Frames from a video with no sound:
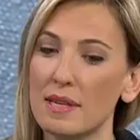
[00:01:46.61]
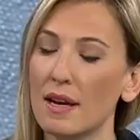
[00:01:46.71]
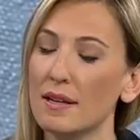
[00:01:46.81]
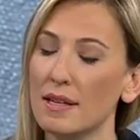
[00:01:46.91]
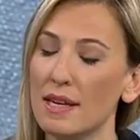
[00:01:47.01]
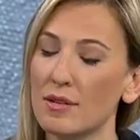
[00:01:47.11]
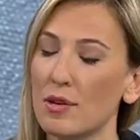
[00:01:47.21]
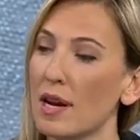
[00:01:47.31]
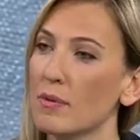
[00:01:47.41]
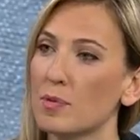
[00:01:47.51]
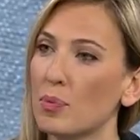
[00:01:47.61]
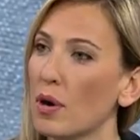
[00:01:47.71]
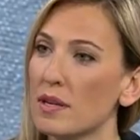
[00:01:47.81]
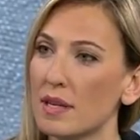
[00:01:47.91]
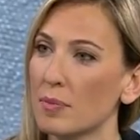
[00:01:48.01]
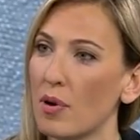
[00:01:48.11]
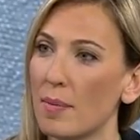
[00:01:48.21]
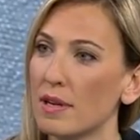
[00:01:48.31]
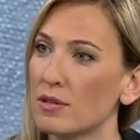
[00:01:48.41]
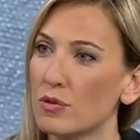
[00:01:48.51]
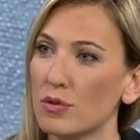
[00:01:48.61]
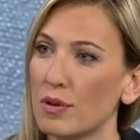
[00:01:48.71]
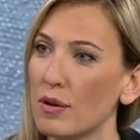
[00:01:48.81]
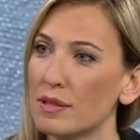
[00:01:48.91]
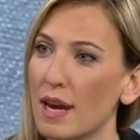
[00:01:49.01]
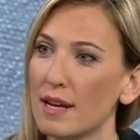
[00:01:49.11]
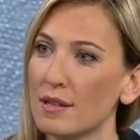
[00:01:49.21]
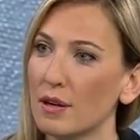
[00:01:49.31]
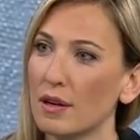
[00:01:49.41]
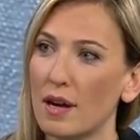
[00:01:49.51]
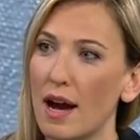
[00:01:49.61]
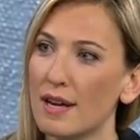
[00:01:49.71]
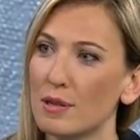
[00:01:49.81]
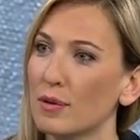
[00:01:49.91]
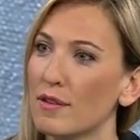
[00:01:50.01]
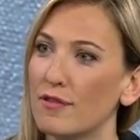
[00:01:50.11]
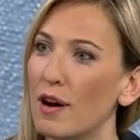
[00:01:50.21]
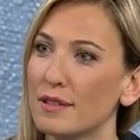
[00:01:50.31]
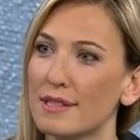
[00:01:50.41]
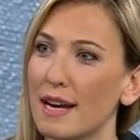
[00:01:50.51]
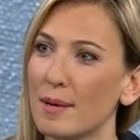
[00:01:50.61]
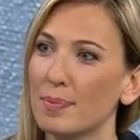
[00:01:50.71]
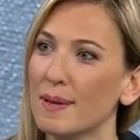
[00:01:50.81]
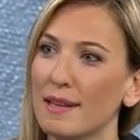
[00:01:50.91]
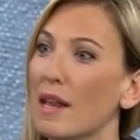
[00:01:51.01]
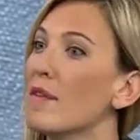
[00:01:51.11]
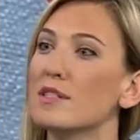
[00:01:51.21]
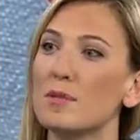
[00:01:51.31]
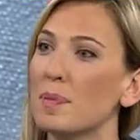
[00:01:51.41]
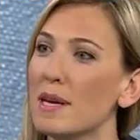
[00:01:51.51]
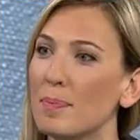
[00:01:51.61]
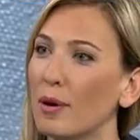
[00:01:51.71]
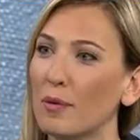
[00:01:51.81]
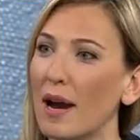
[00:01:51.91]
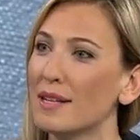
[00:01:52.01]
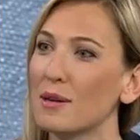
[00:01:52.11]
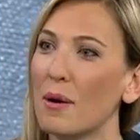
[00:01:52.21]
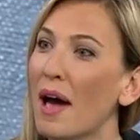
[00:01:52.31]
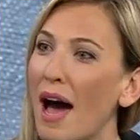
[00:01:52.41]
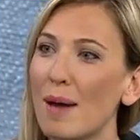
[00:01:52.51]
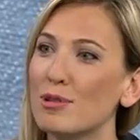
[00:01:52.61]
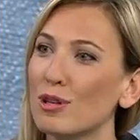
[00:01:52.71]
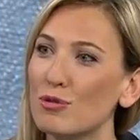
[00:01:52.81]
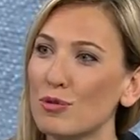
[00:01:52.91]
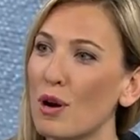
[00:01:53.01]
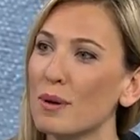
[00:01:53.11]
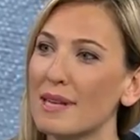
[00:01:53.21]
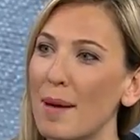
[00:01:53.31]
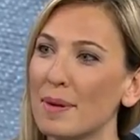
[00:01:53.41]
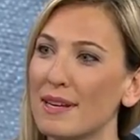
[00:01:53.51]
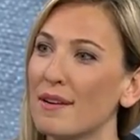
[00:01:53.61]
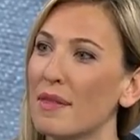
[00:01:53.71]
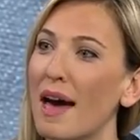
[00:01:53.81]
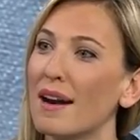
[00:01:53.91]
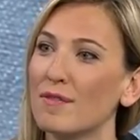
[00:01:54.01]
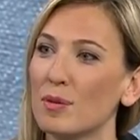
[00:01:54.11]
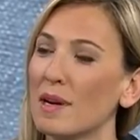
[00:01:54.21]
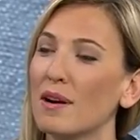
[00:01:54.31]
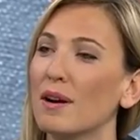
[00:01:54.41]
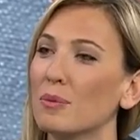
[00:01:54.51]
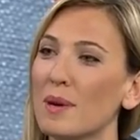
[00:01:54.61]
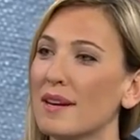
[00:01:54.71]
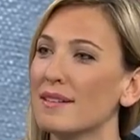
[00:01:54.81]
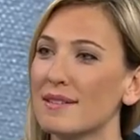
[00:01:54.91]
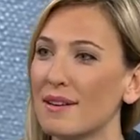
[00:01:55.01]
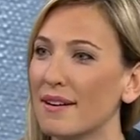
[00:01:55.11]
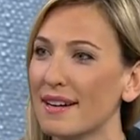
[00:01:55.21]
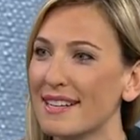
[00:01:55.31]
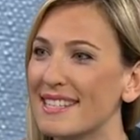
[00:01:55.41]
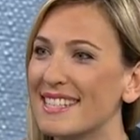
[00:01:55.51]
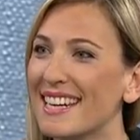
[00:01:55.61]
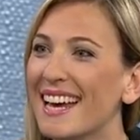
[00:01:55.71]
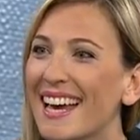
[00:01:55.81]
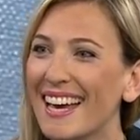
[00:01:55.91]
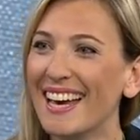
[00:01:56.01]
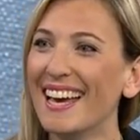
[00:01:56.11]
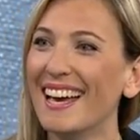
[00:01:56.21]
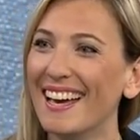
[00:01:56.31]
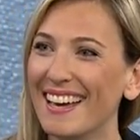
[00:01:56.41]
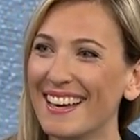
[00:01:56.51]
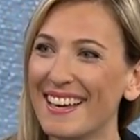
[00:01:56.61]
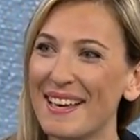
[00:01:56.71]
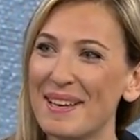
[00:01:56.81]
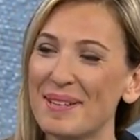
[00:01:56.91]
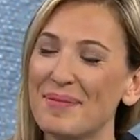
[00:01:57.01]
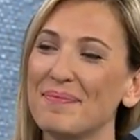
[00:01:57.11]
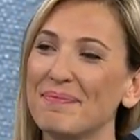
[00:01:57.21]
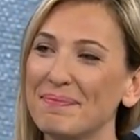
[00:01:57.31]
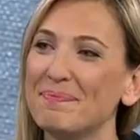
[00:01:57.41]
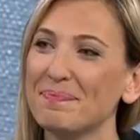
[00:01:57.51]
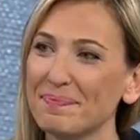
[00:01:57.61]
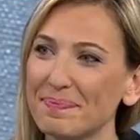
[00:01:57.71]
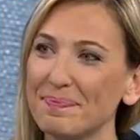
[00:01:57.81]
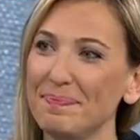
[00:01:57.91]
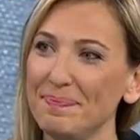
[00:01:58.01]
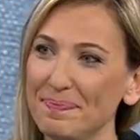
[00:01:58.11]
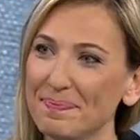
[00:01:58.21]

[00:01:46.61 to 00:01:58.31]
said yesterday he was praising Prime Minister Trudeau, saying he's a good guy. His only fault is that he, he loves his people, right? So I'm sure Trudeau is happy to hear that after being called weak and dishonest. All right, back here in Canada, Julie Payette has